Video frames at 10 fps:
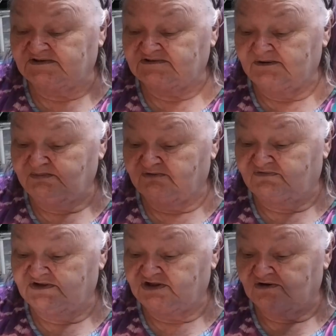a separate
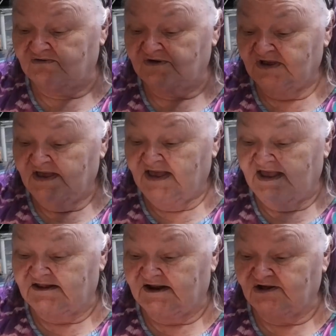video
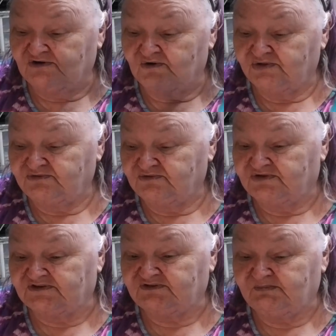and I'll go through
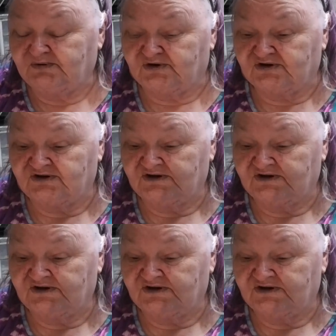this book.